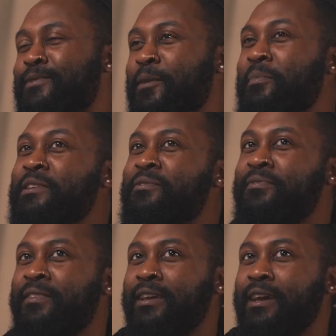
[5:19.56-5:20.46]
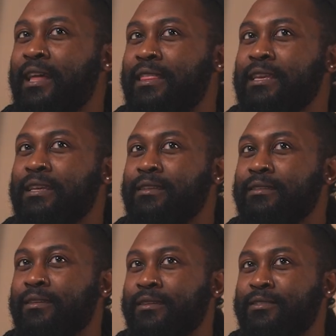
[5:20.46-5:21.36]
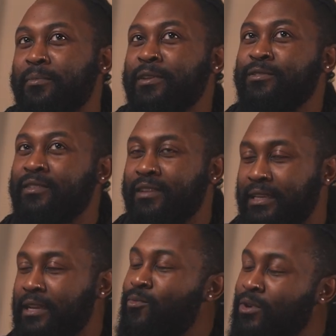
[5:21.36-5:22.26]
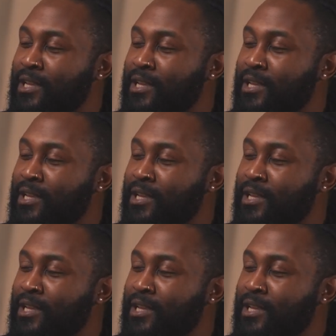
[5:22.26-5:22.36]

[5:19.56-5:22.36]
To be fair, I think depending on, again, what